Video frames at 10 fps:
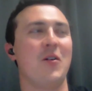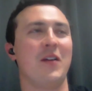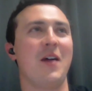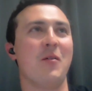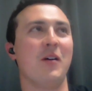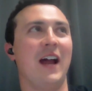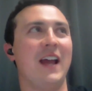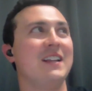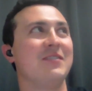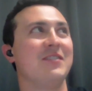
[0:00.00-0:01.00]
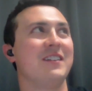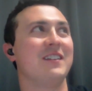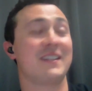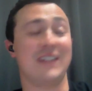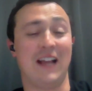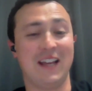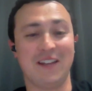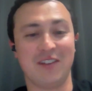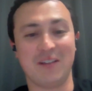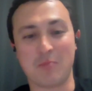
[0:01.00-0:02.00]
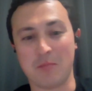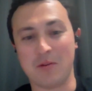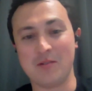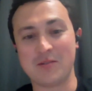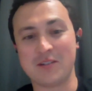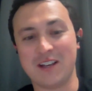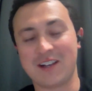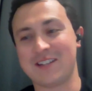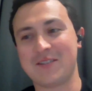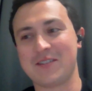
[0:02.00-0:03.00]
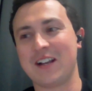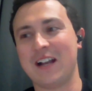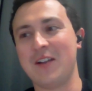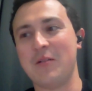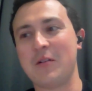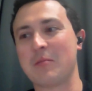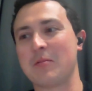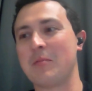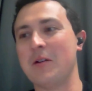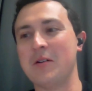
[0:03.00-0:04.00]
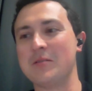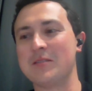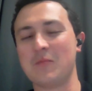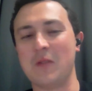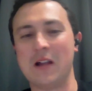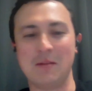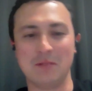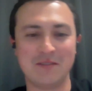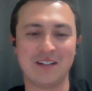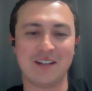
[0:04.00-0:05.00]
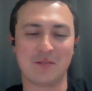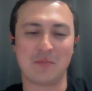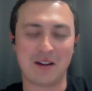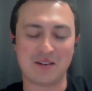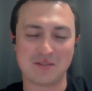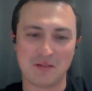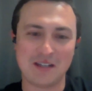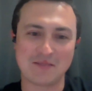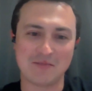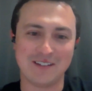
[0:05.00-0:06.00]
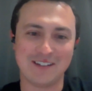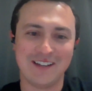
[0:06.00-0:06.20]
yeah, well I hadn't even, like I said, I hadn't even proposed yet because I was like, I don't want to propose while I'm living in her parents' basement.